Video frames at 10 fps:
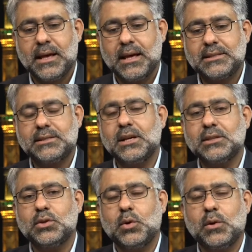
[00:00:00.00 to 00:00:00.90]
it's
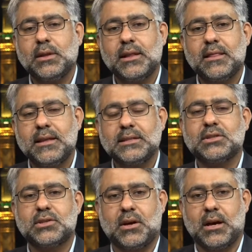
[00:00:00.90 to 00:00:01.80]
not only
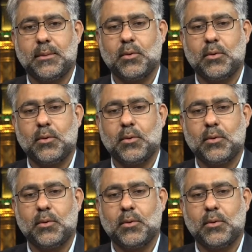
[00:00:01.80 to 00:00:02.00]
this time,